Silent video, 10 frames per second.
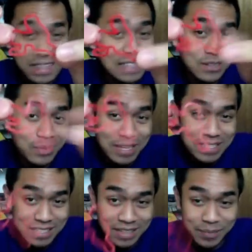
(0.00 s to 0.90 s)
These are
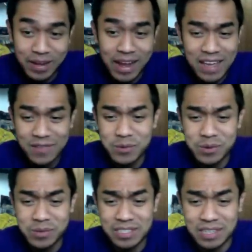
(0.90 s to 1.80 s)
amazing, but I
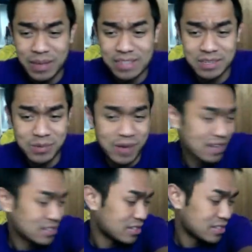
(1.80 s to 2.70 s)
haven't worn Silly Bands in a
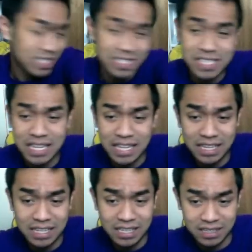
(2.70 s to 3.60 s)
while, so they're just
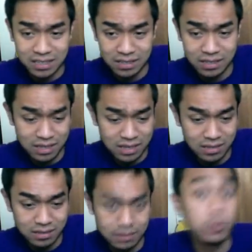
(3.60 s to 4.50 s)
sitting
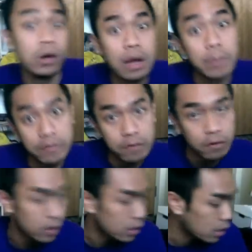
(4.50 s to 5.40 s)
on my
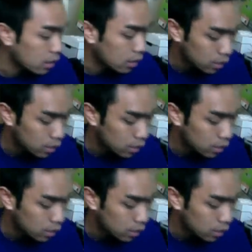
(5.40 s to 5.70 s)
floor.